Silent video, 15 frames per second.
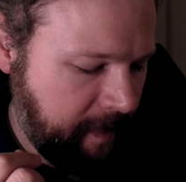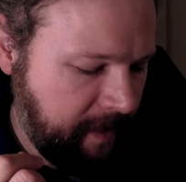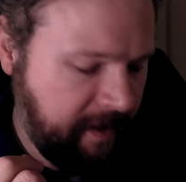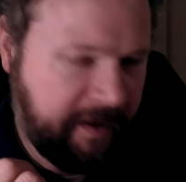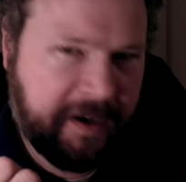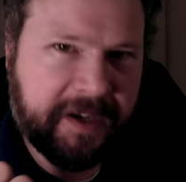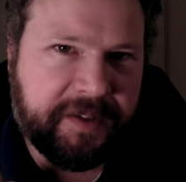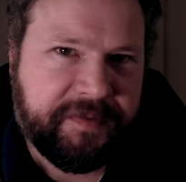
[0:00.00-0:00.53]

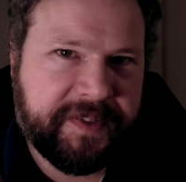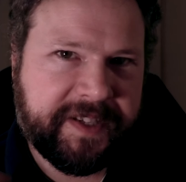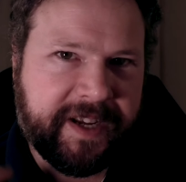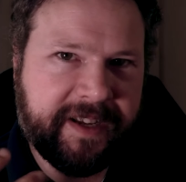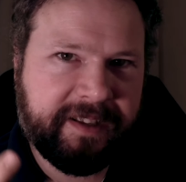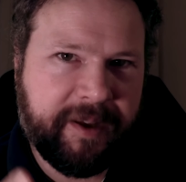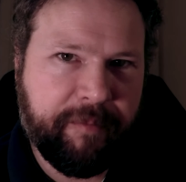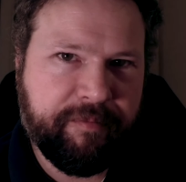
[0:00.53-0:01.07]
Kind of
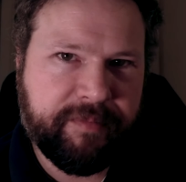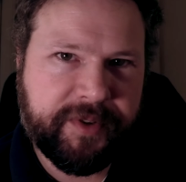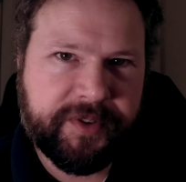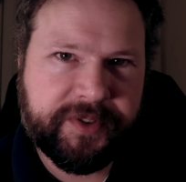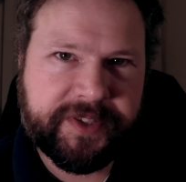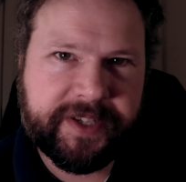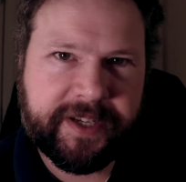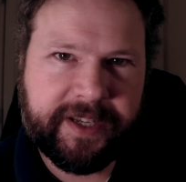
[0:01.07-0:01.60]
saying that
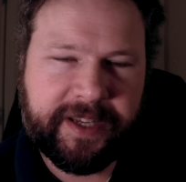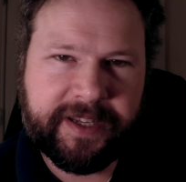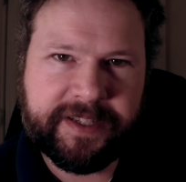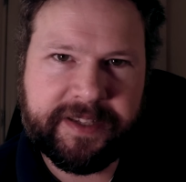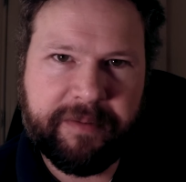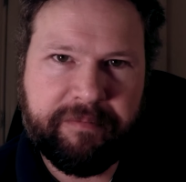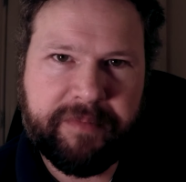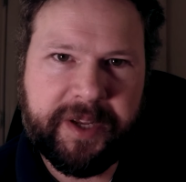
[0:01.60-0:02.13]
music
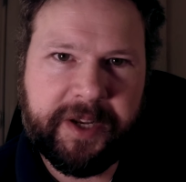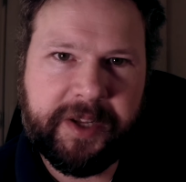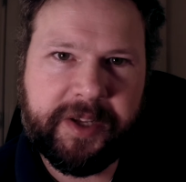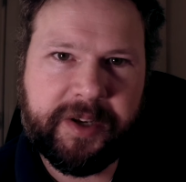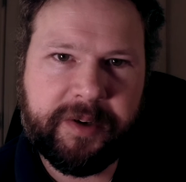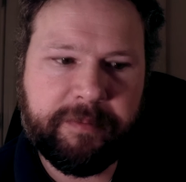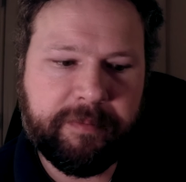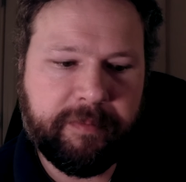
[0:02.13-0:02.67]
is a
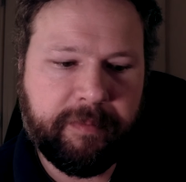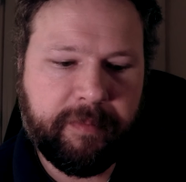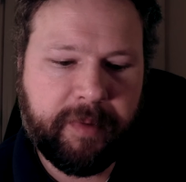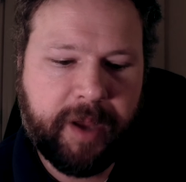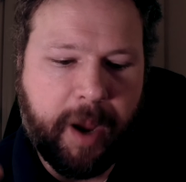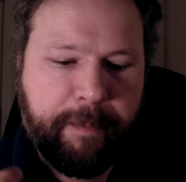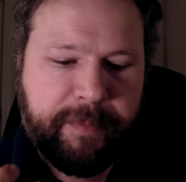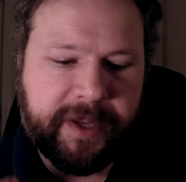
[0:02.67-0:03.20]
medium
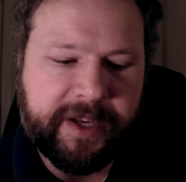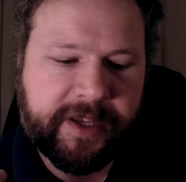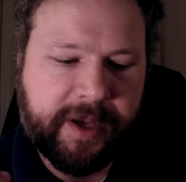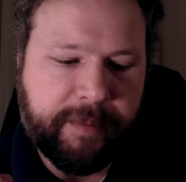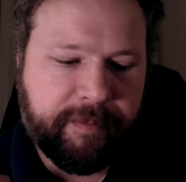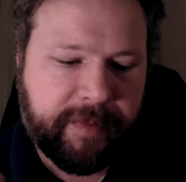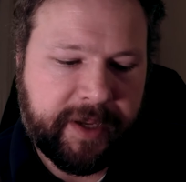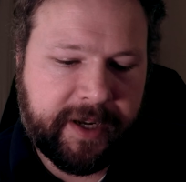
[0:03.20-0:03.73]

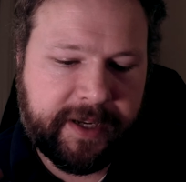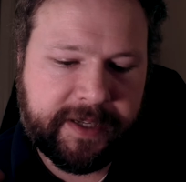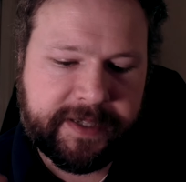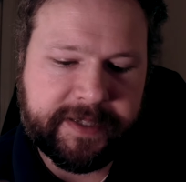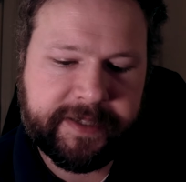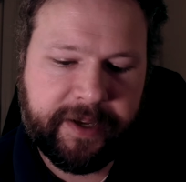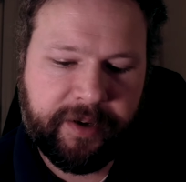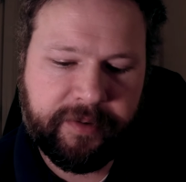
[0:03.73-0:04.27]
in
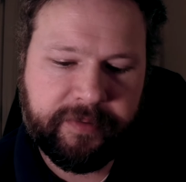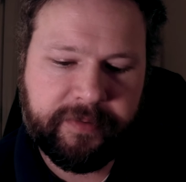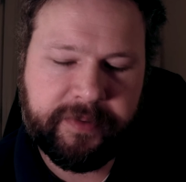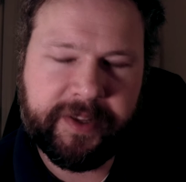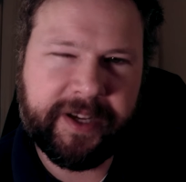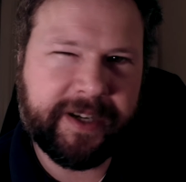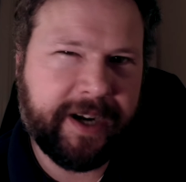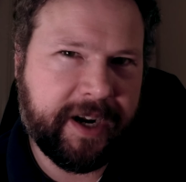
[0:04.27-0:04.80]
itself
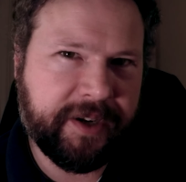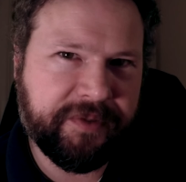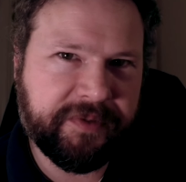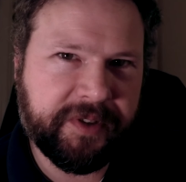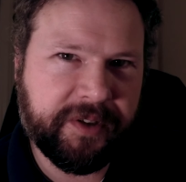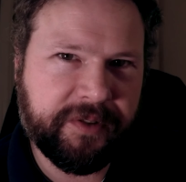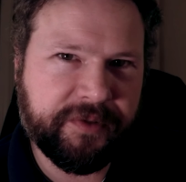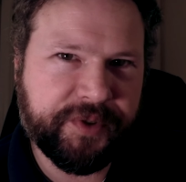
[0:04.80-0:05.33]
that kind of
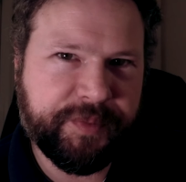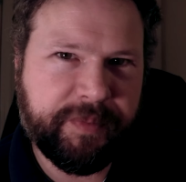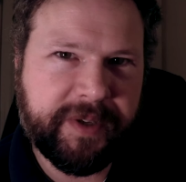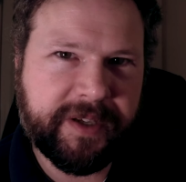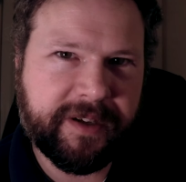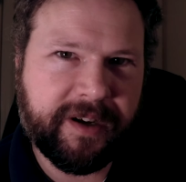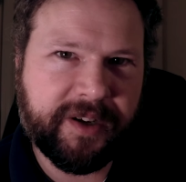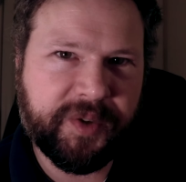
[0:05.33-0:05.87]
goes
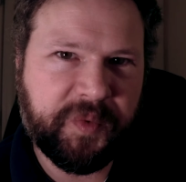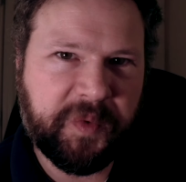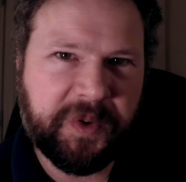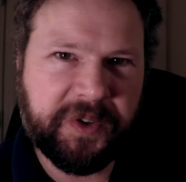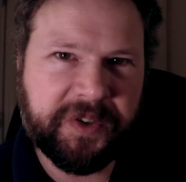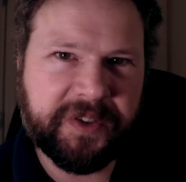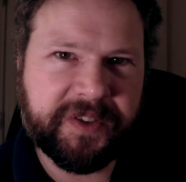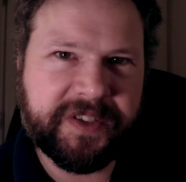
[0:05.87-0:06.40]
beyond
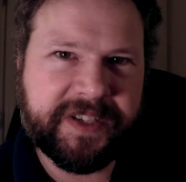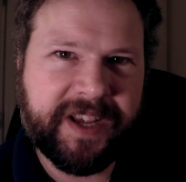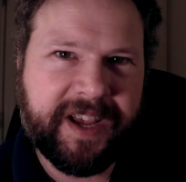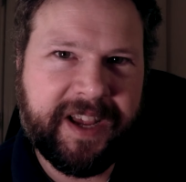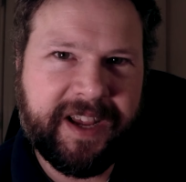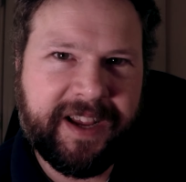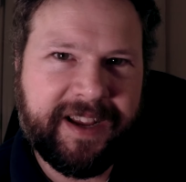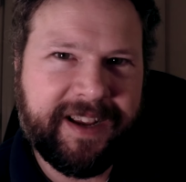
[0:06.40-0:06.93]
words,
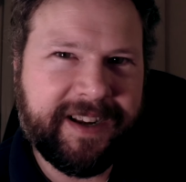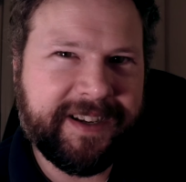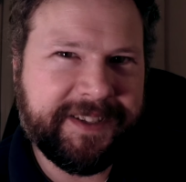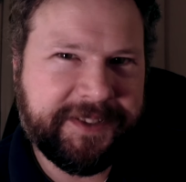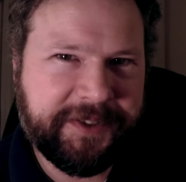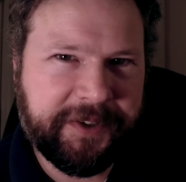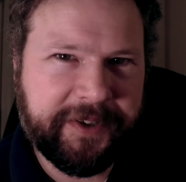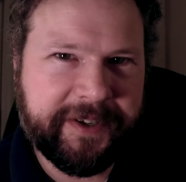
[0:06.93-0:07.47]
and
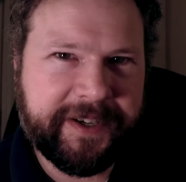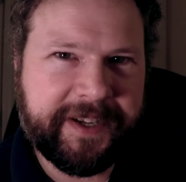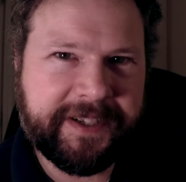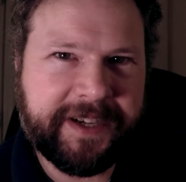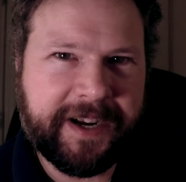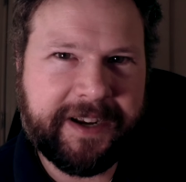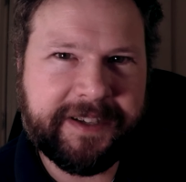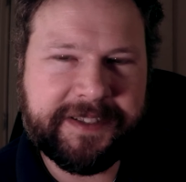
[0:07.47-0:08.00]
it's going in
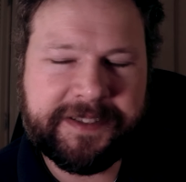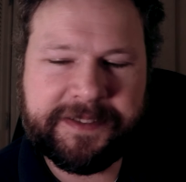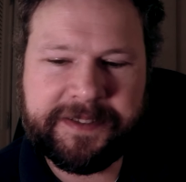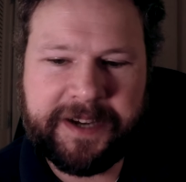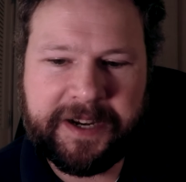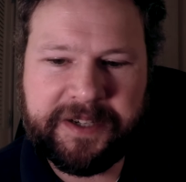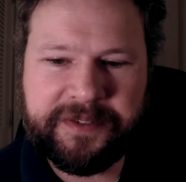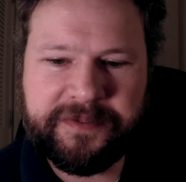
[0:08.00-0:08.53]

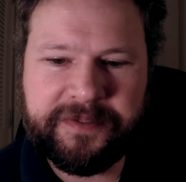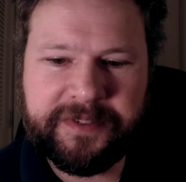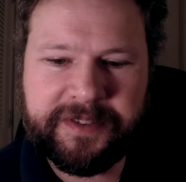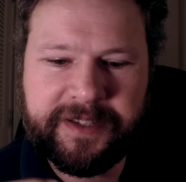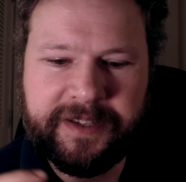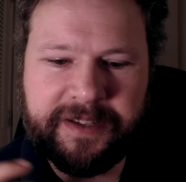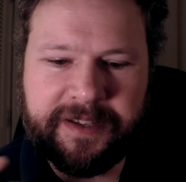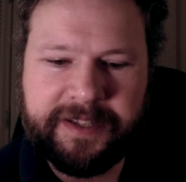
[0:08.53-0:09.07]
kind of
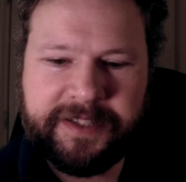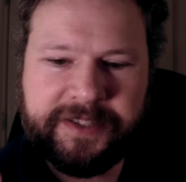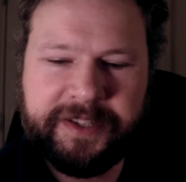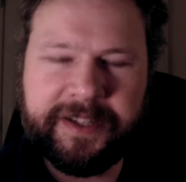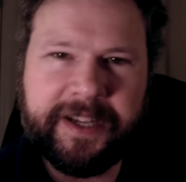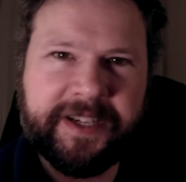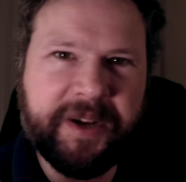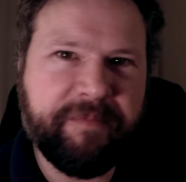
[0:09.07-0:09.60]
into
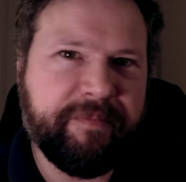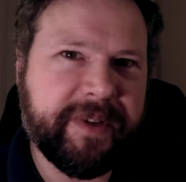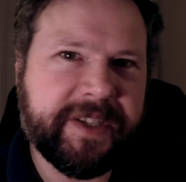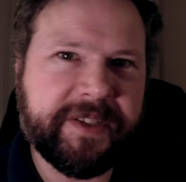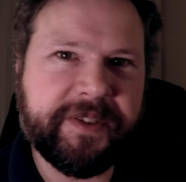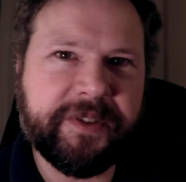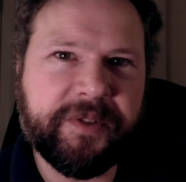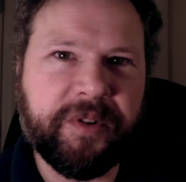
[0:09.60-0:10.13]
like a
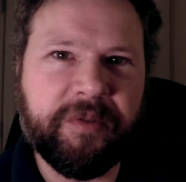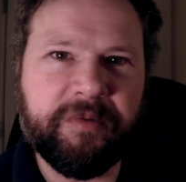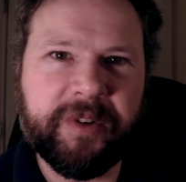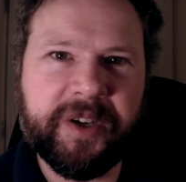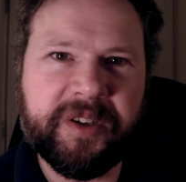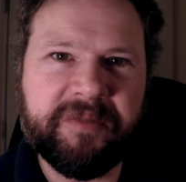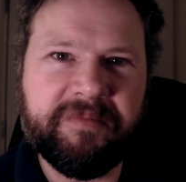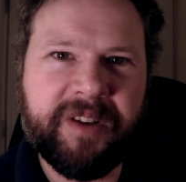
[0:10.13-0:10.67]
mystical
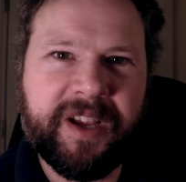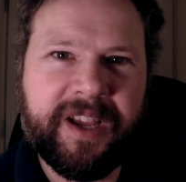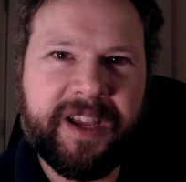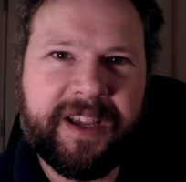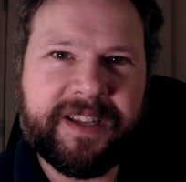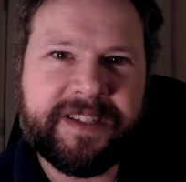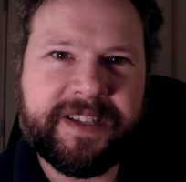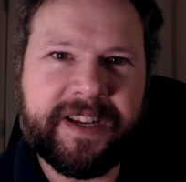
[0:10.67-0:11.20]
realm,
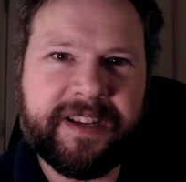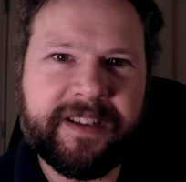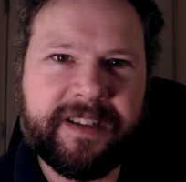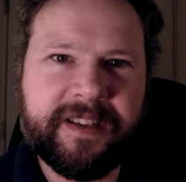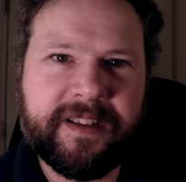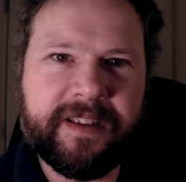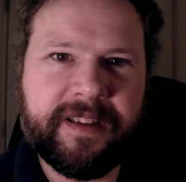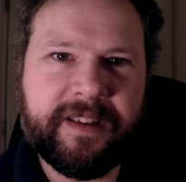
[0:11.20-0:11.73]

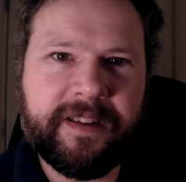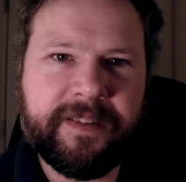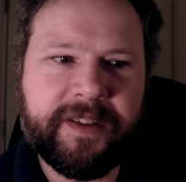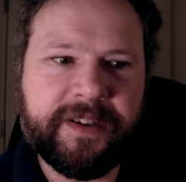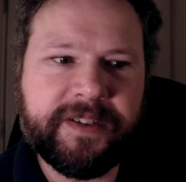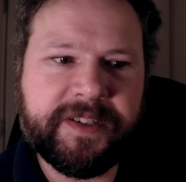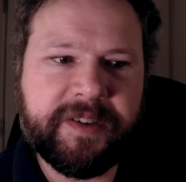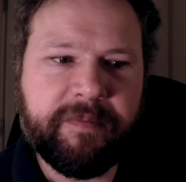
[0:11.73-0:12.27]
saying
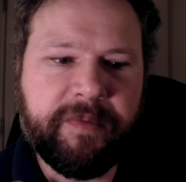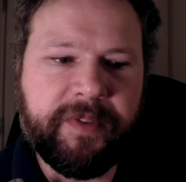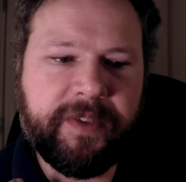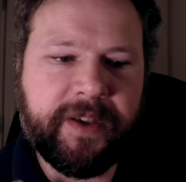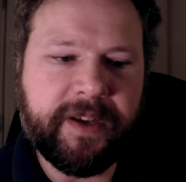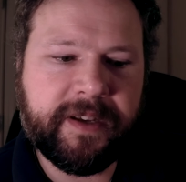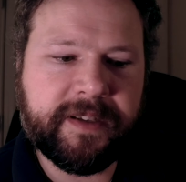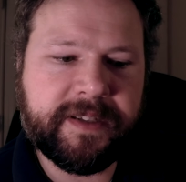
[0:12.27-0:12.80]
there's some
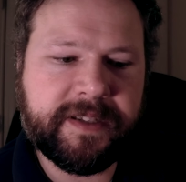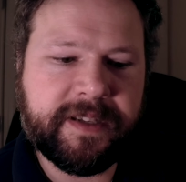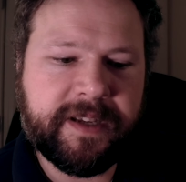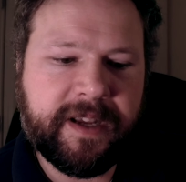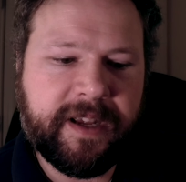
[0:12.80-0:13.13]
things